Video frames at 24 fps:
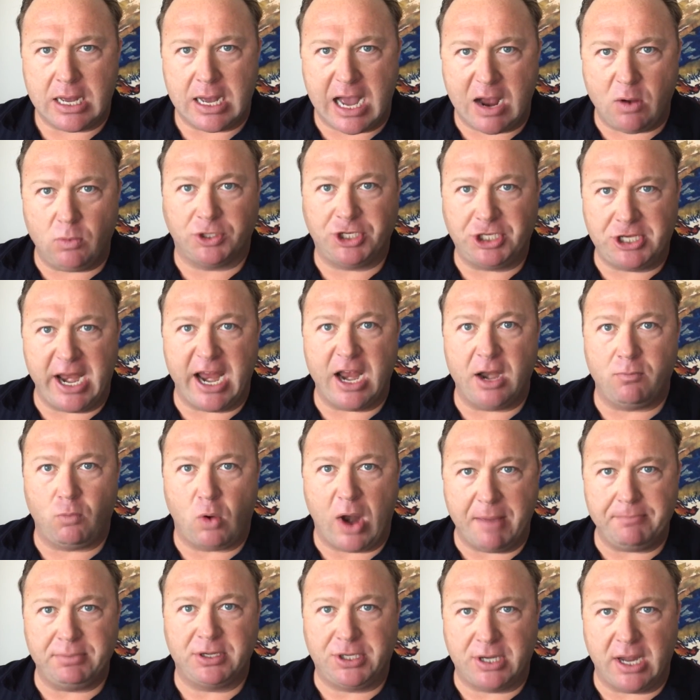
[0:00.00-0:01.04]
I will
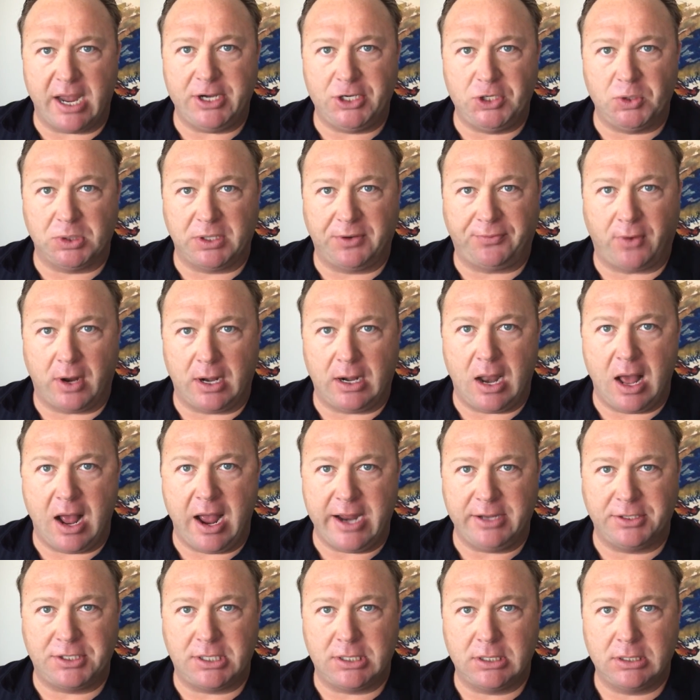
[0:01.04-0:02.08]
stand right beside you on the front
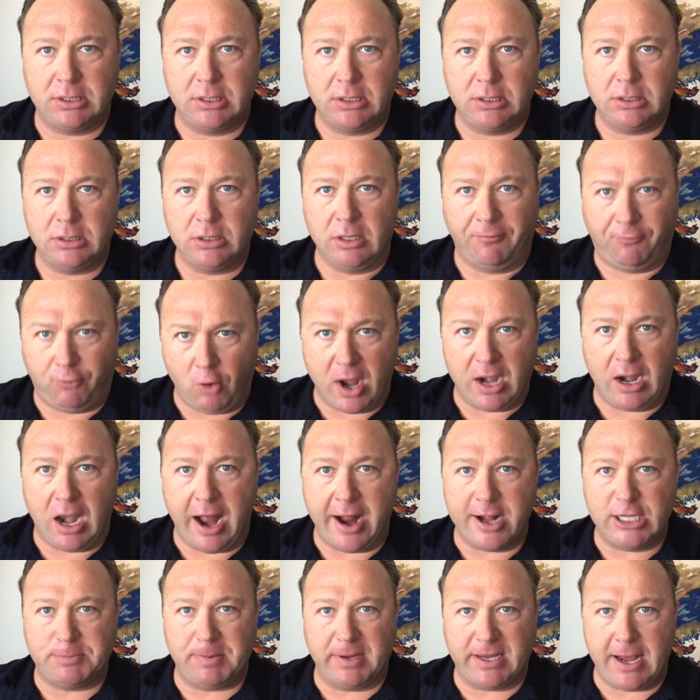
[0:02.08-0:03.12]
lines. The front
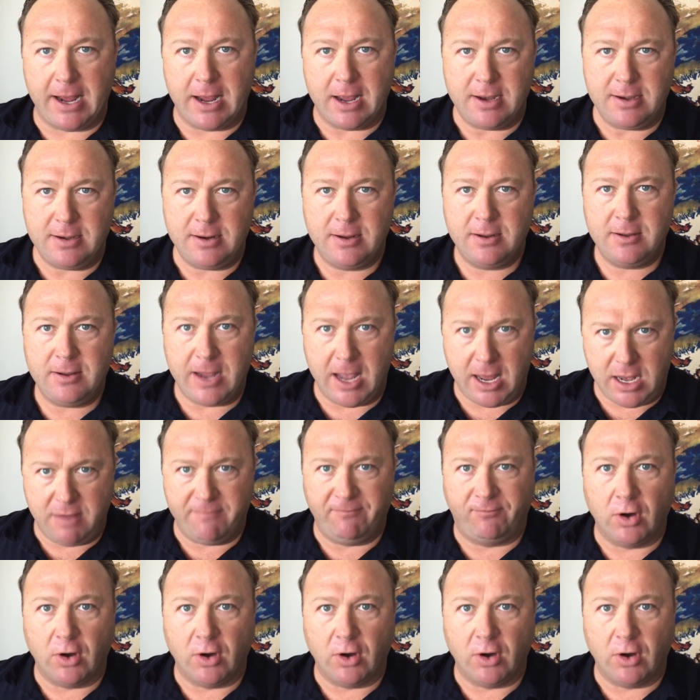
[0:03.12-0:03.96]
lines begin at